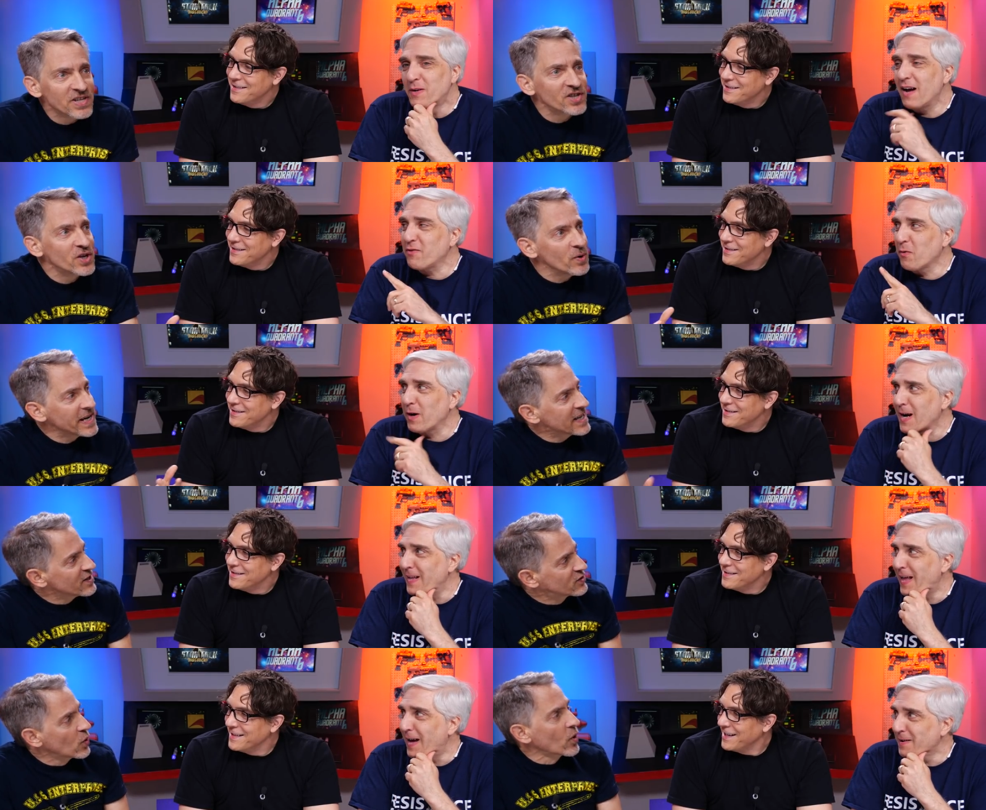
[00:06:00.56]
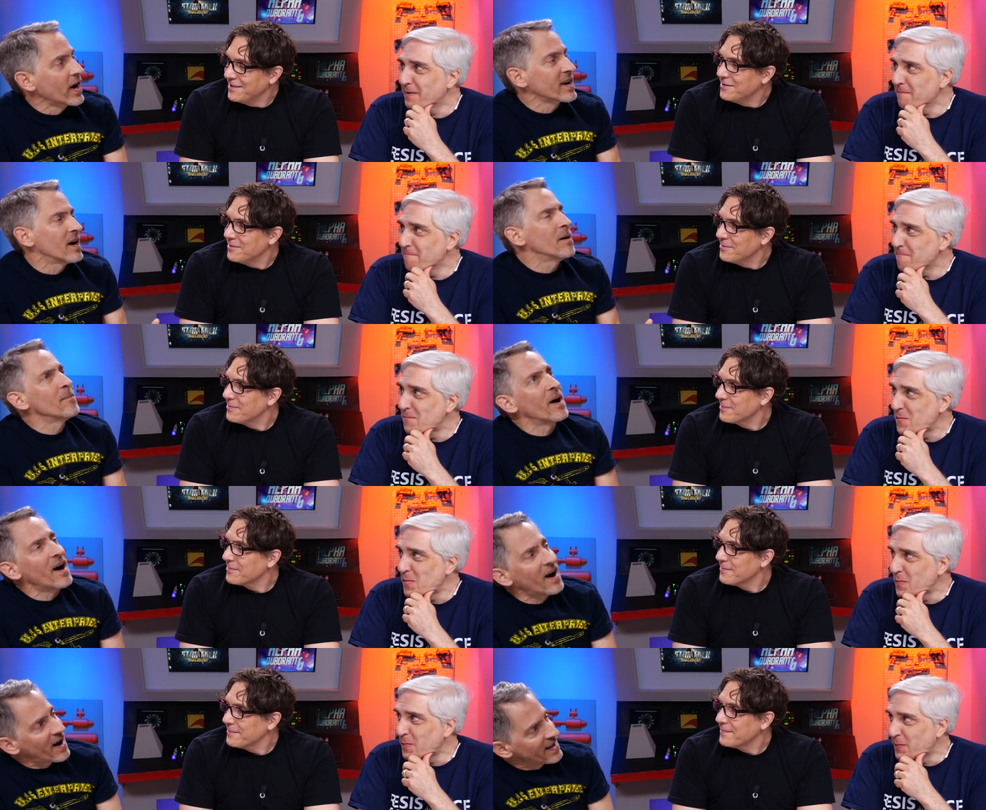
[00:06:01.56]
Speaker 1: shooting at the door. That.
Speaker 2: Come
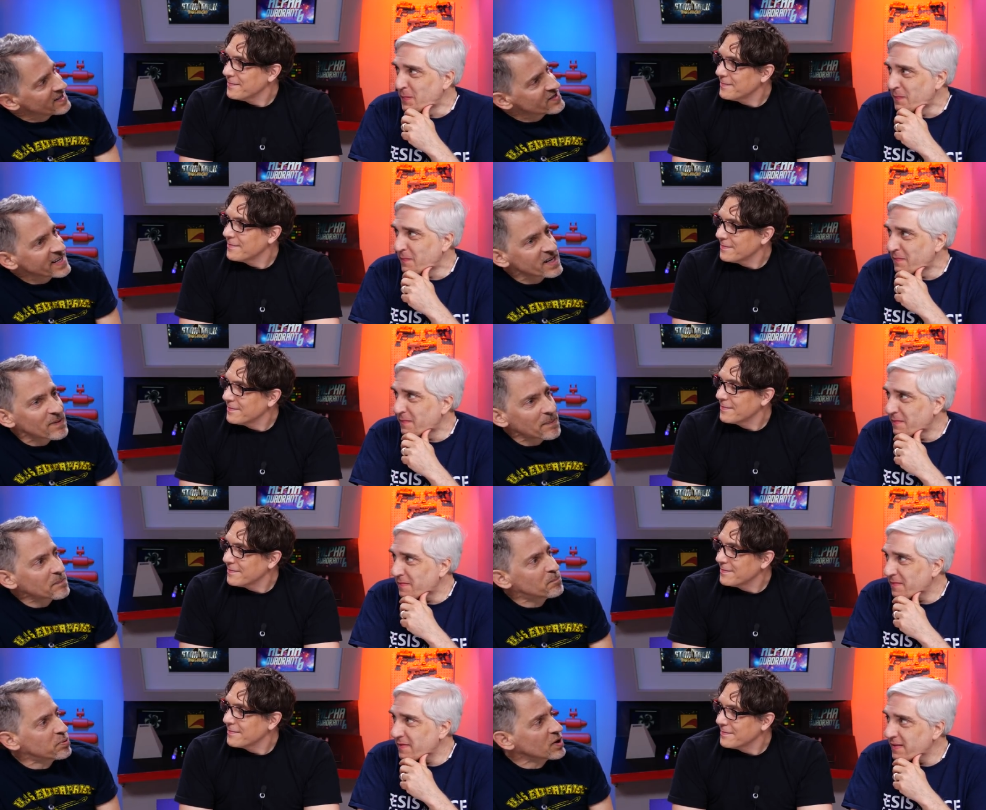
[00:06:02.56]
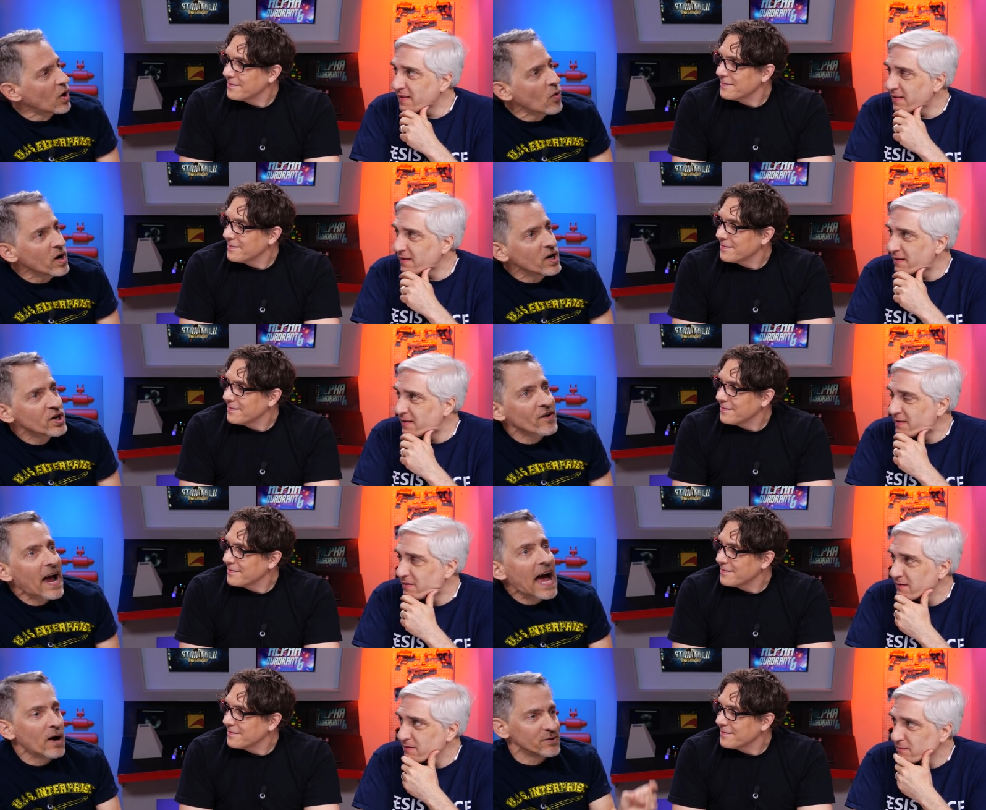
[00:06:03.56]
on, this thing could probably blow your
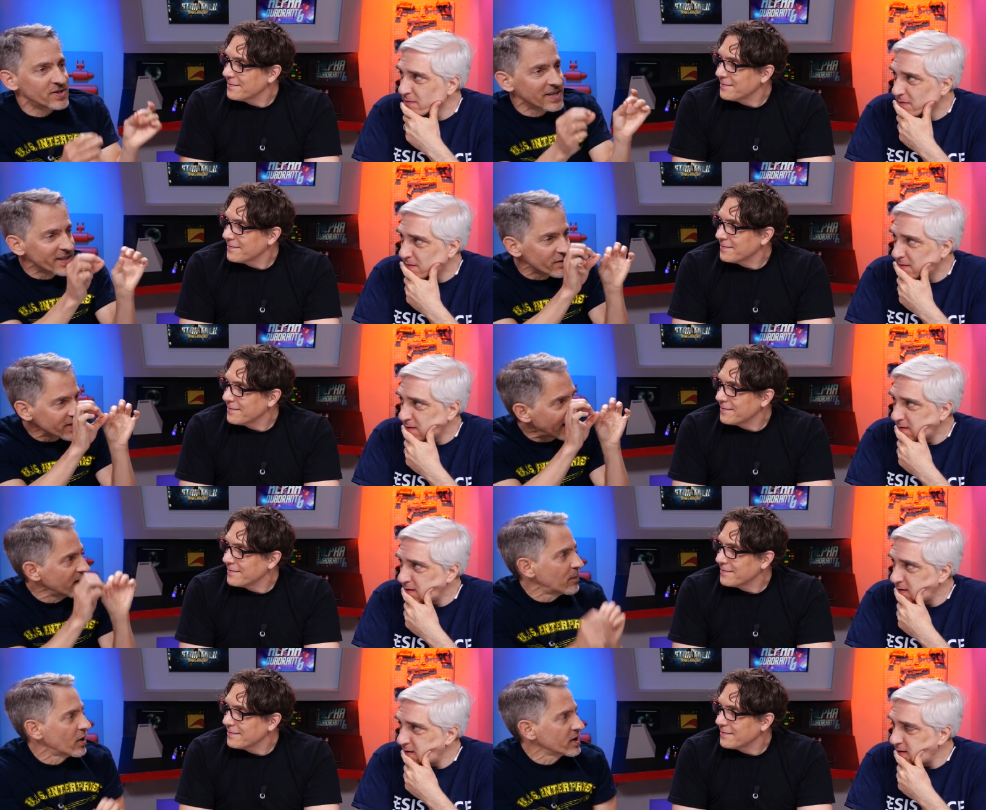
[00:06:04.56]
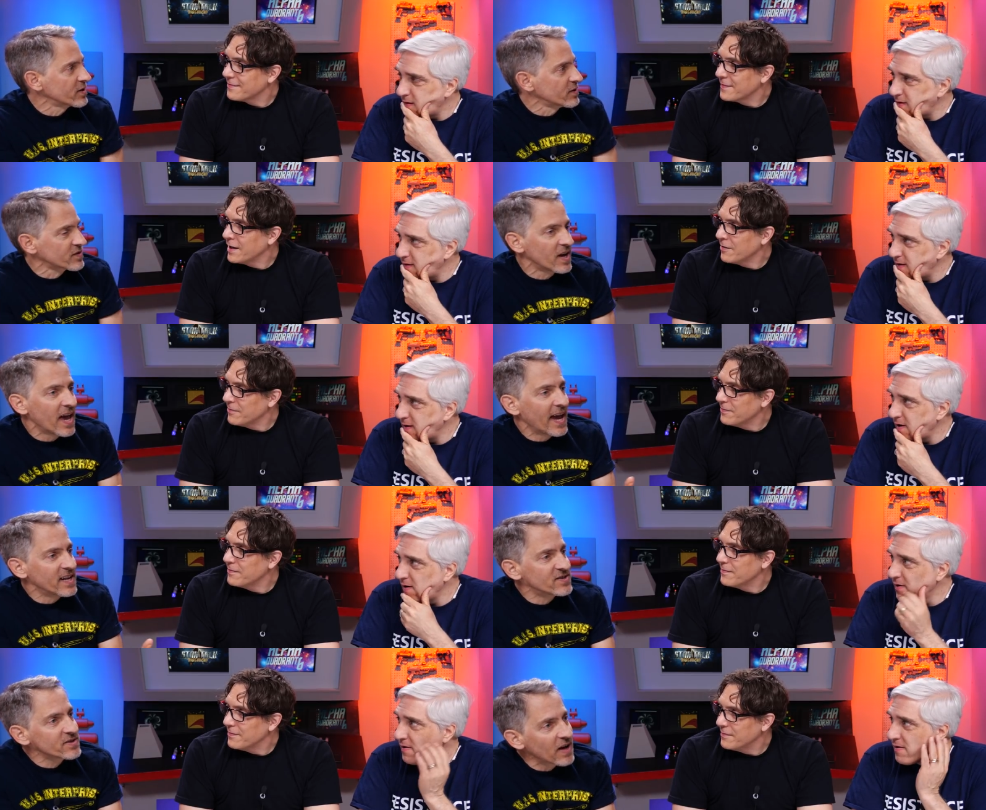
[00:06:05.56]
house to little tiny particles, yeah. and
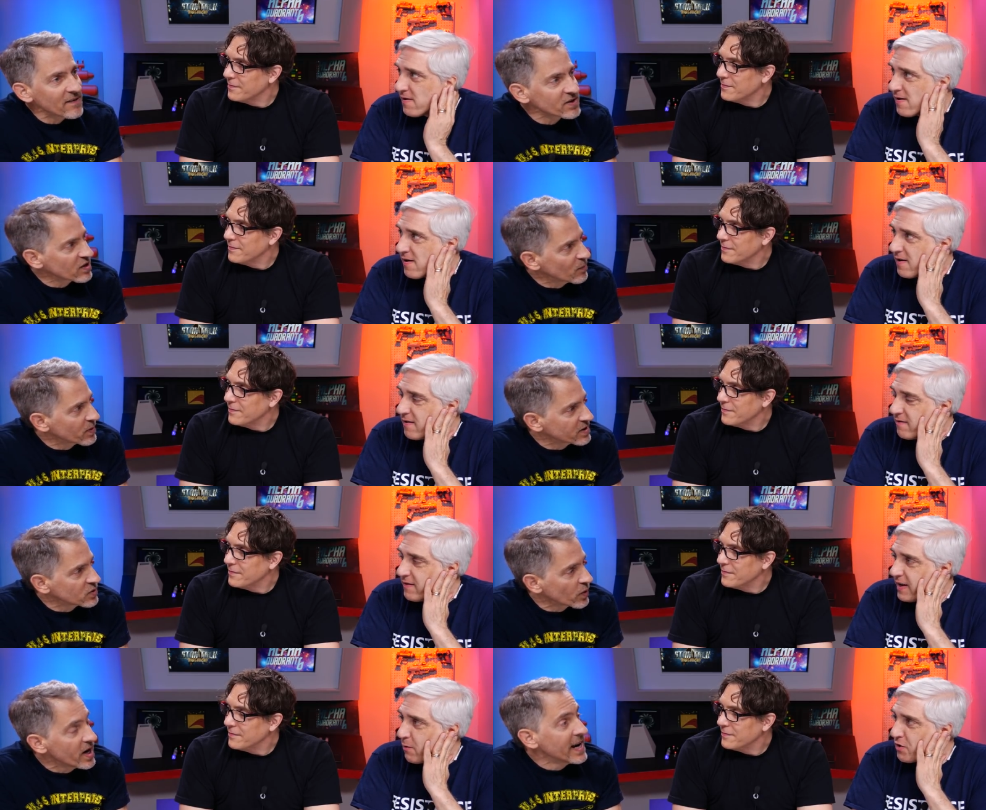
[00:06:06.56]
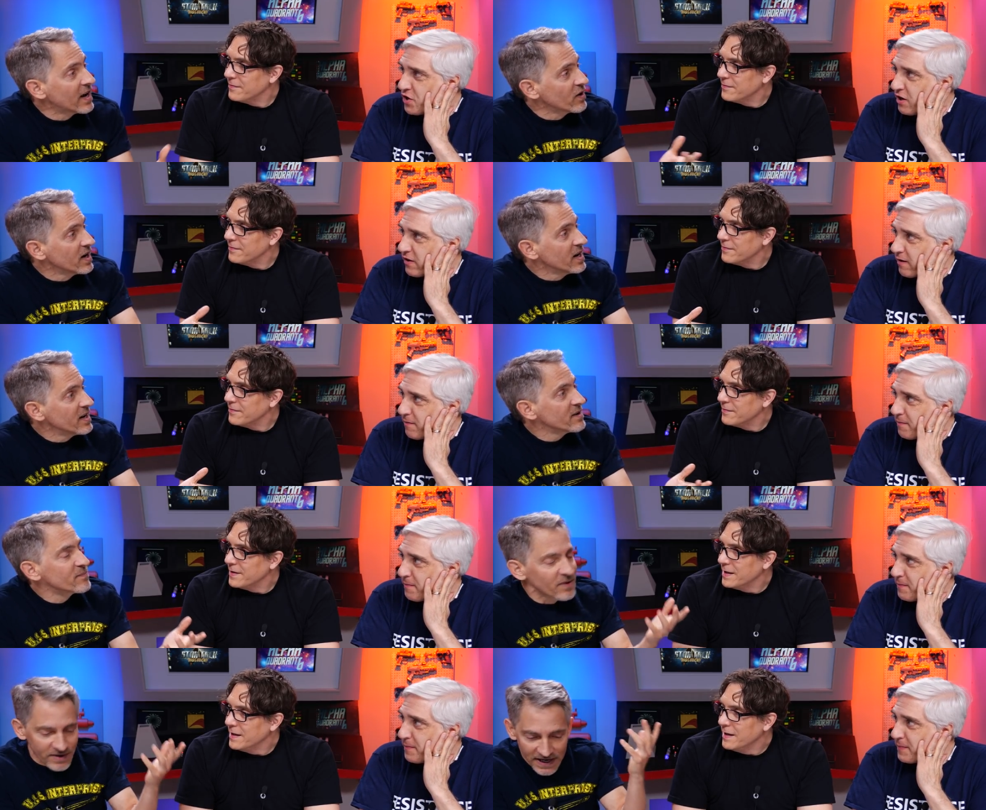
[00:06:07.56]
it's still having trouble with the door. It was now, shielded.
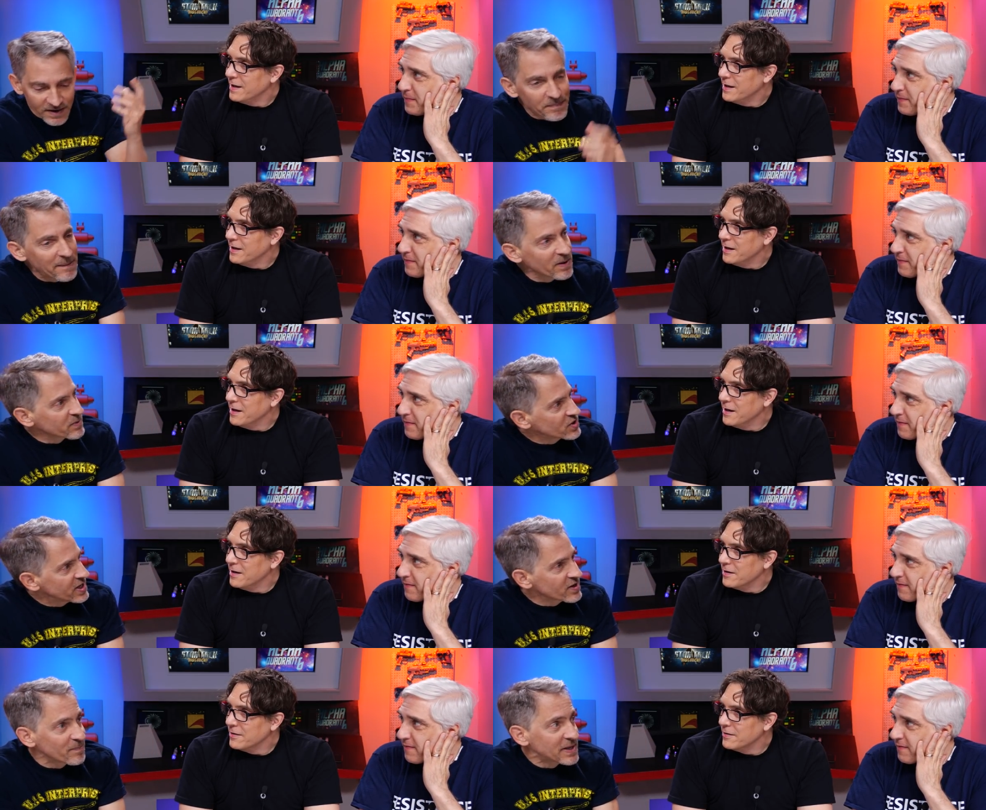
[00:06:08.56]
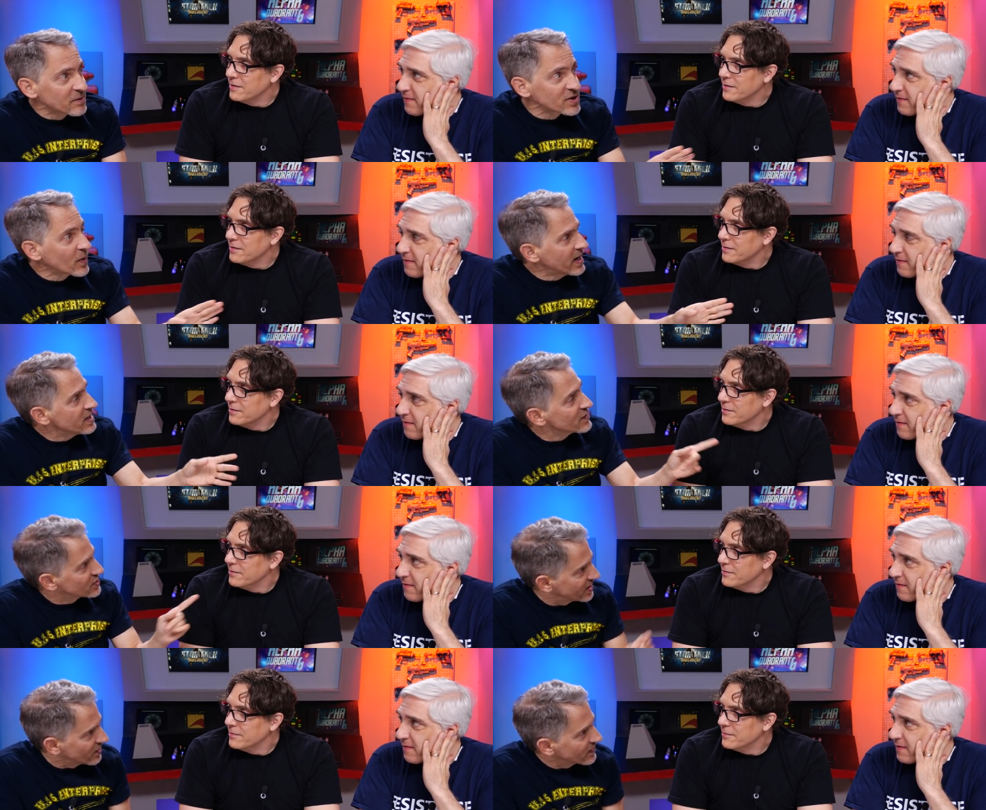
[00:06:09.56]
Okay, maybe it was shielded, but there was no hint of a
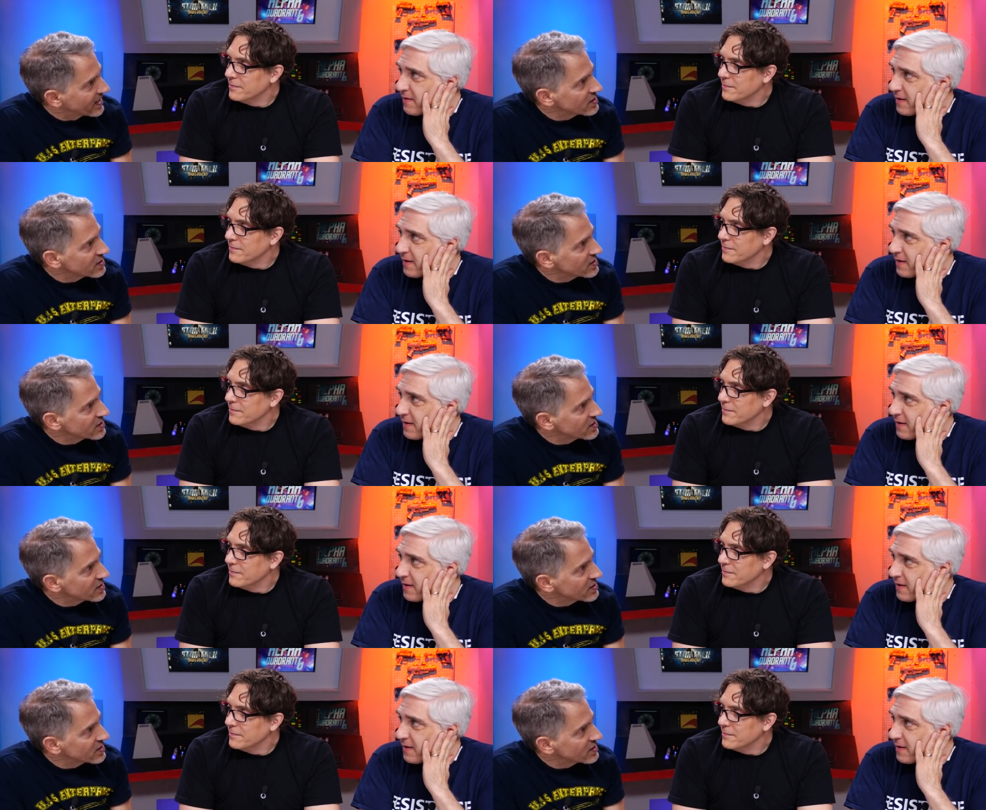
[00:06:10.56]
shield. They didn't